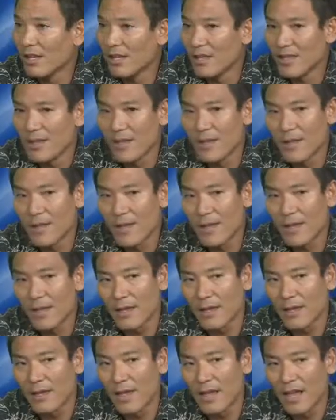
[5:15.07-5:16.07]
and then
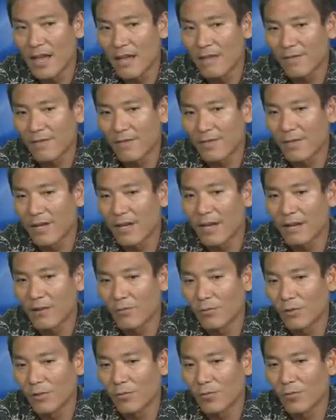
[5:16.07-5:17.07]
after
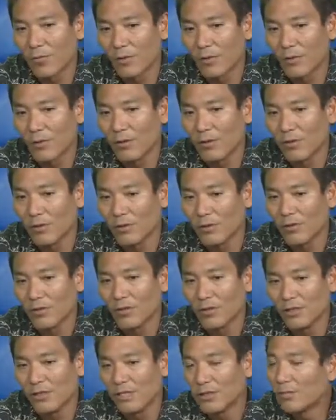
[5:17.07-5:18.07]
that we
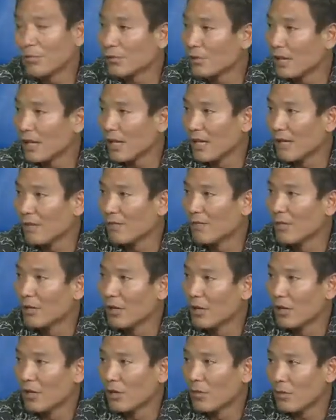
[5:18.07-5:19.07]
do a deeper dive
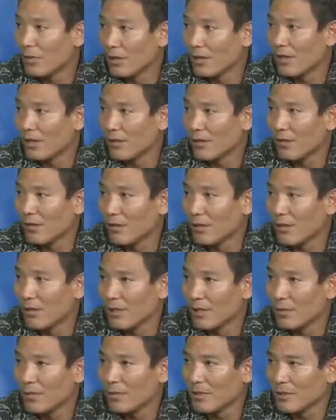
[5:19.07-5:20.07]
with
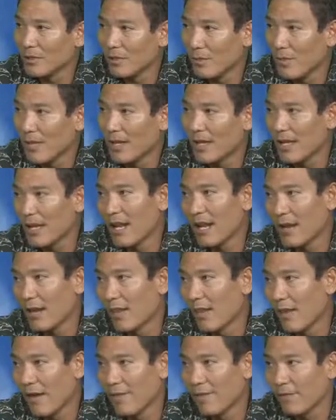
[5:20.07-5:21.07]
the companies that make it out
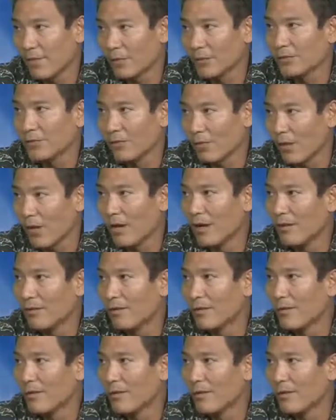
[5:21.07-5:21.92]
of that first round.